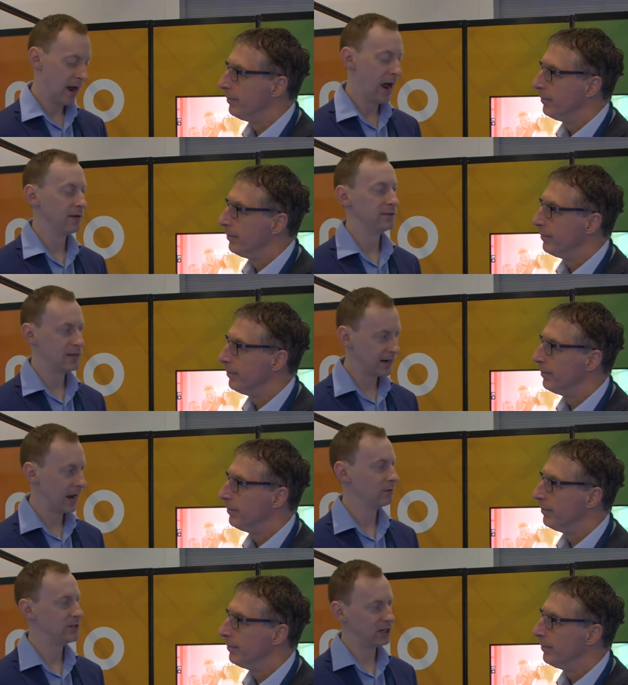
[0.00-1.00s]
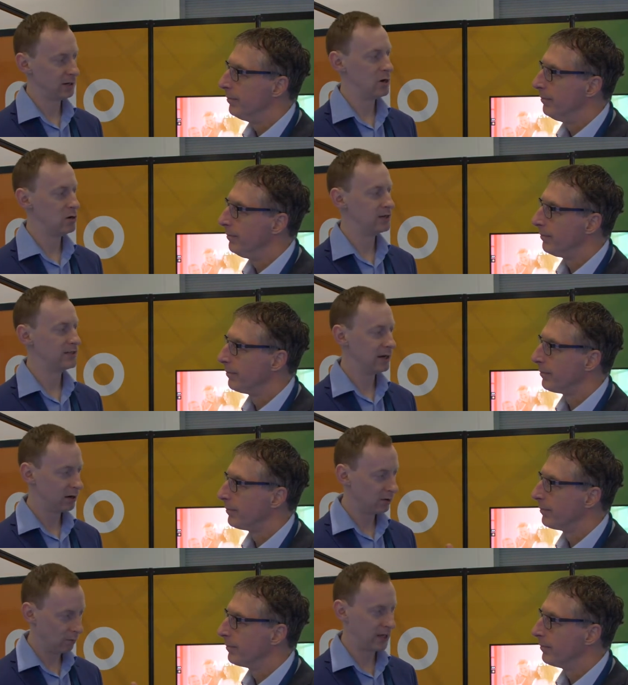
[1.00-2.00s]
Speaker 1: and the accounting community
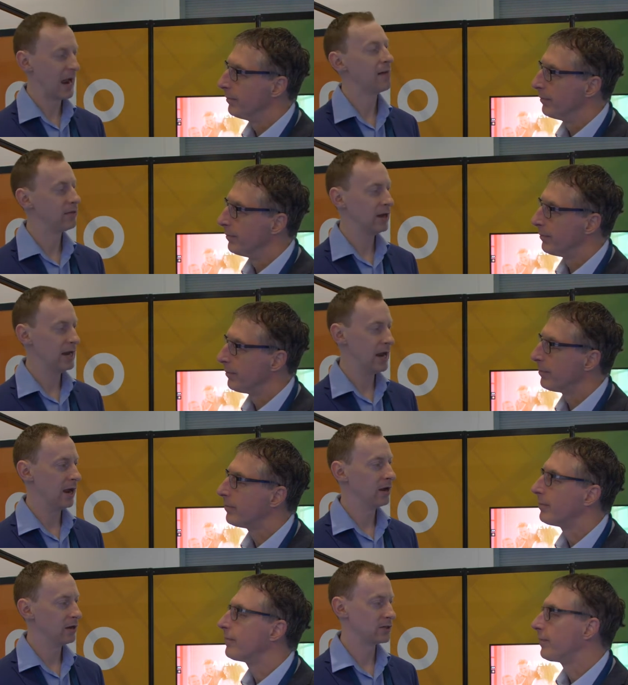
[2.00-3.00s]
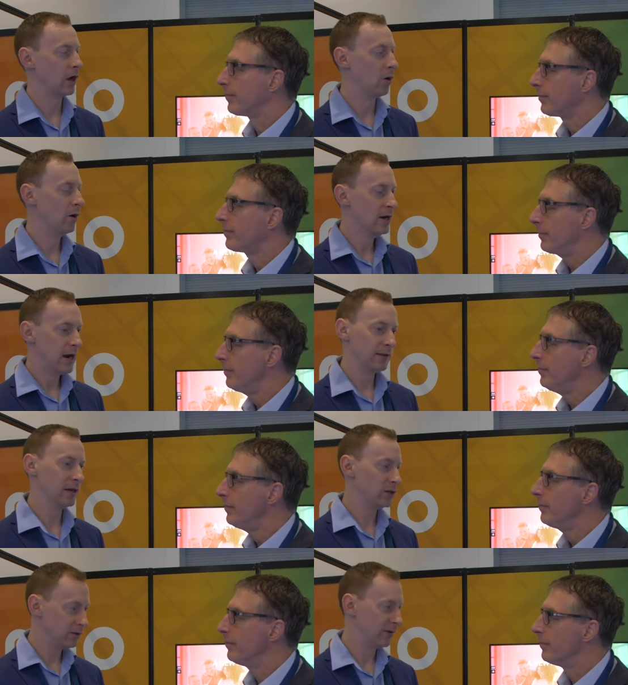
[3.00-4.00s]
gather here. So I
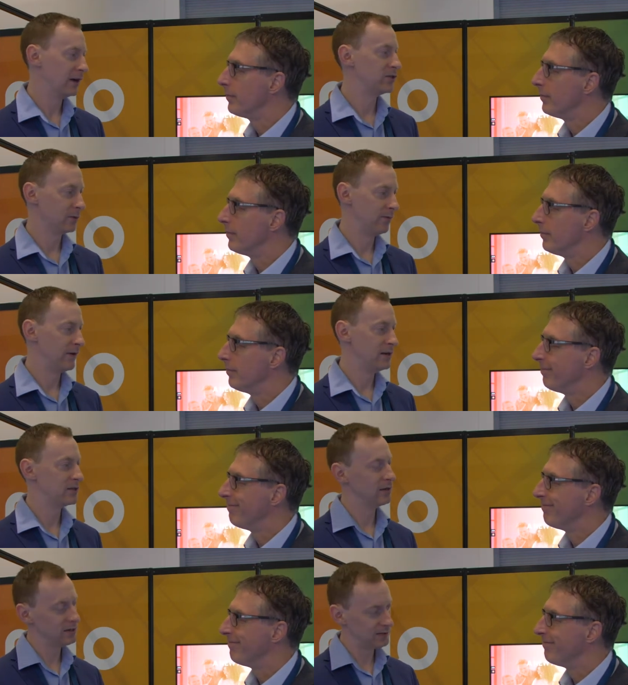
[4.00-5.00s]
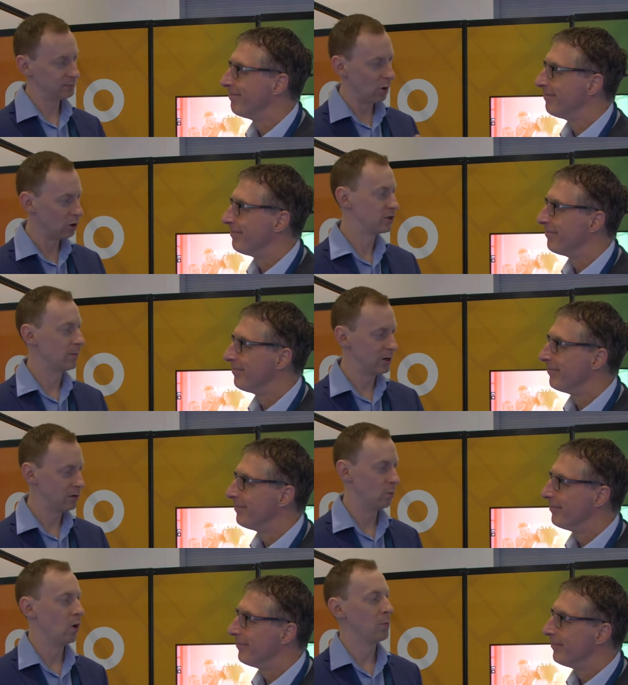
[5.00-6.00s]
think you find some events that's more
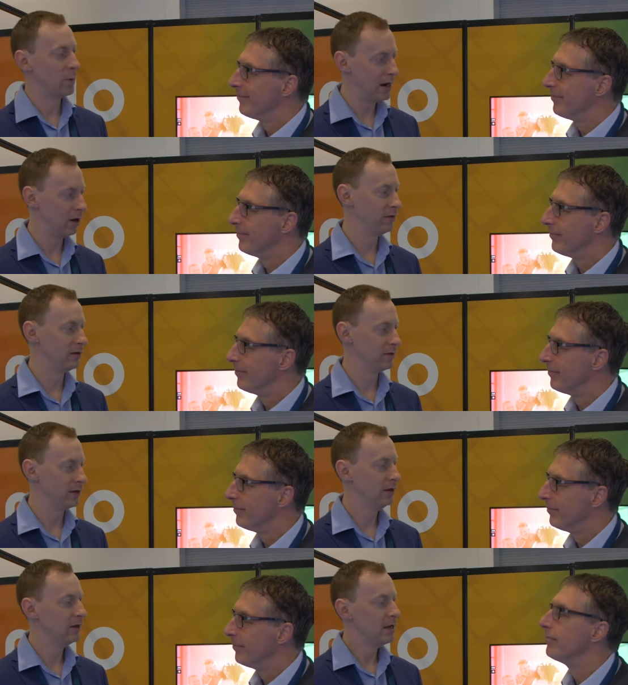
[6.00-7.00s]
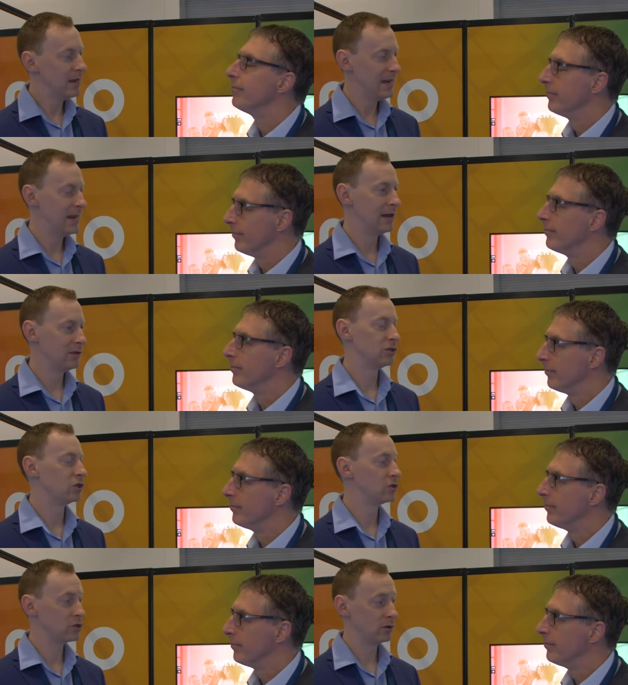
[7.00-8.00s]
dominant one way or the other. Here, there's
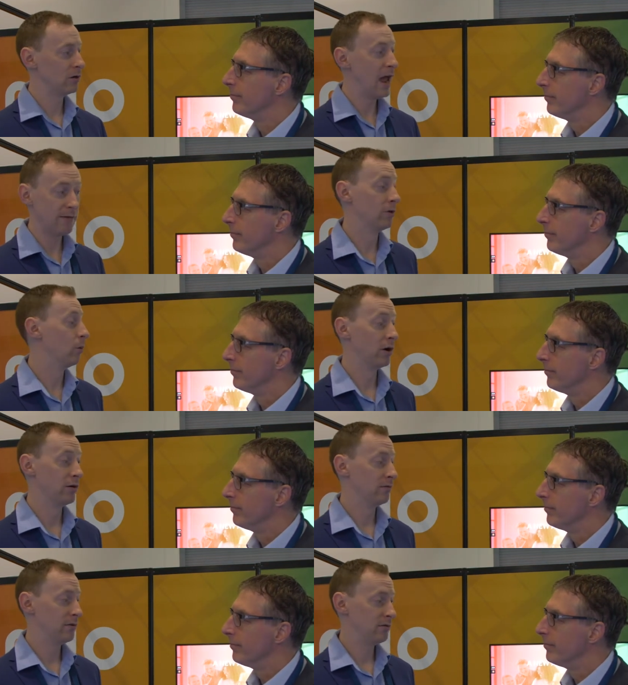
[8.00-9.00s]
just everyone